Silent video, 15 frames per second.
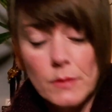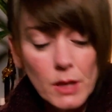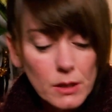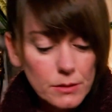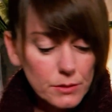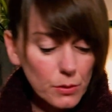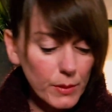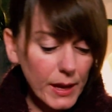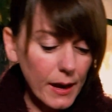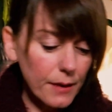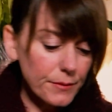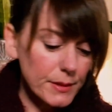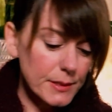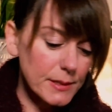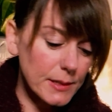So we have
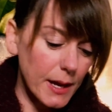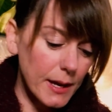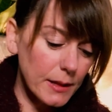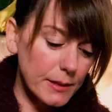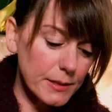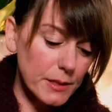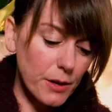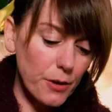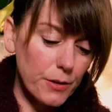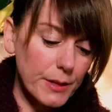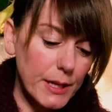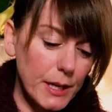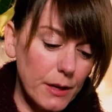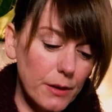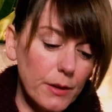the silence card
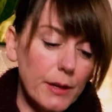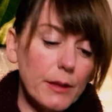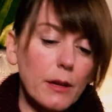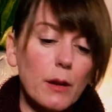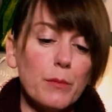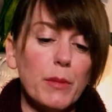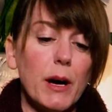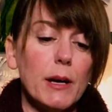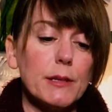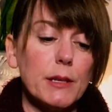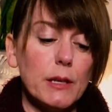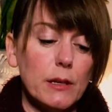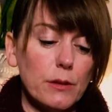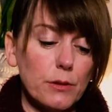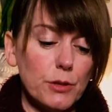here in the composite
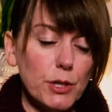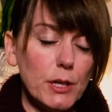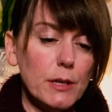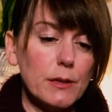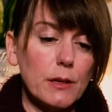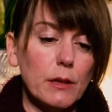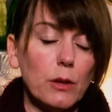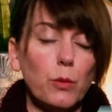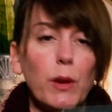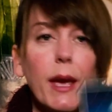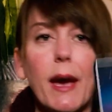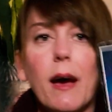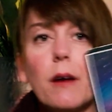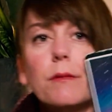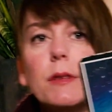energies, and then we have